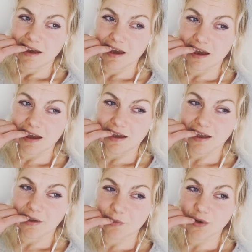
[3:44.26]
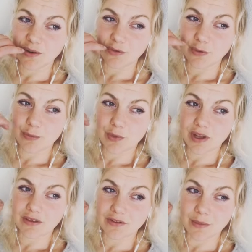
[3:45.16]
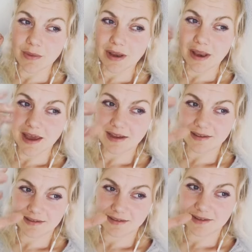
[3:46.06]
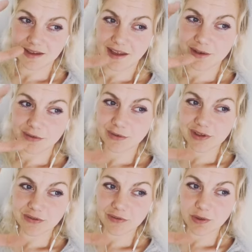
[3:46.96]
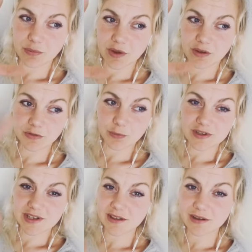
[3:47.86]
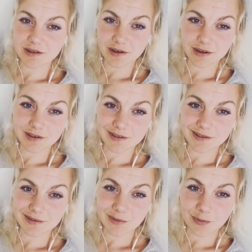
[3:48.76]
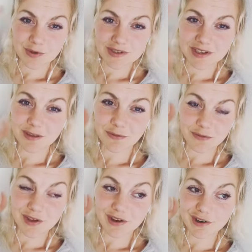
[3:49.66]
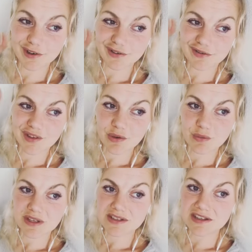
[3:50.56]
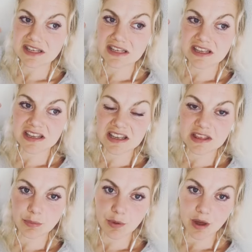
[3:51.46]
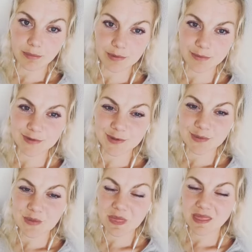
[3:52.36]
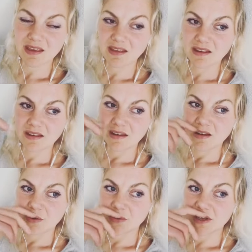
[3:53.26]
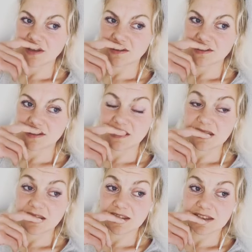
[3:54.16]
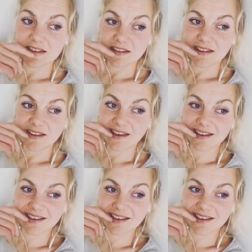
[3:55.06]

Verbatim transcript: I wanted to bring some light into this thing, because we see the darkness, we see the fear, we see the problems, we see